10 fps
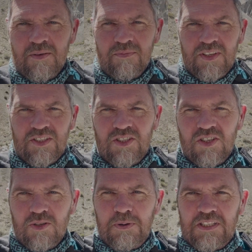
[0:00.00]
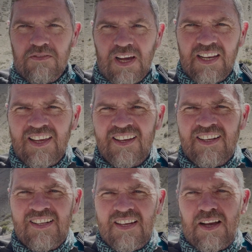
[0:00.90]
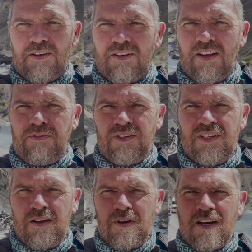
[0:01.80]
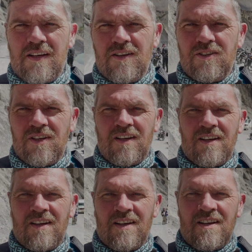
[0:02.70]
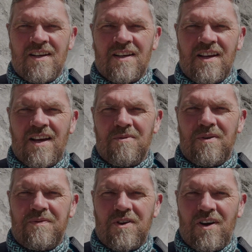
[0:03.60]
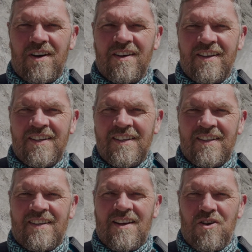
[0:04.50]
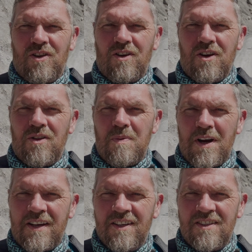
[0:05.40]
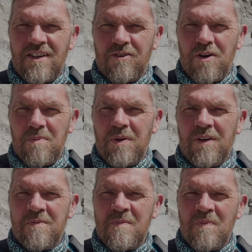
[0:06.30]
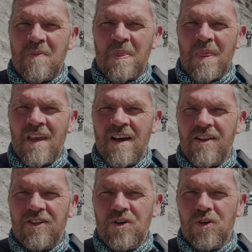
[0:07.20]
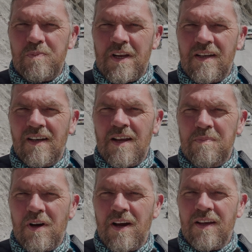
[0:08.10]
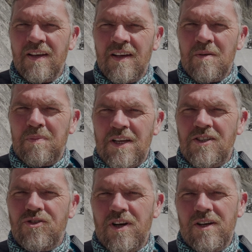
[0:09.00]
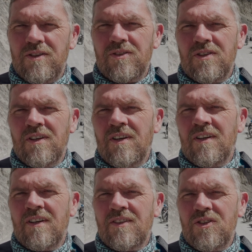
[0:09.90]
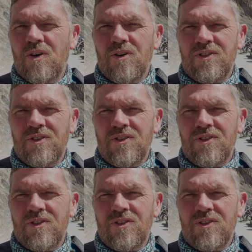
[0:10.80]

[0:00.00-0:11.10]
This is the Spiti Valley, and if you see behind us, yeah, we've got all the other bikers in the group, and the tour's being led by Blazing Trails Tours,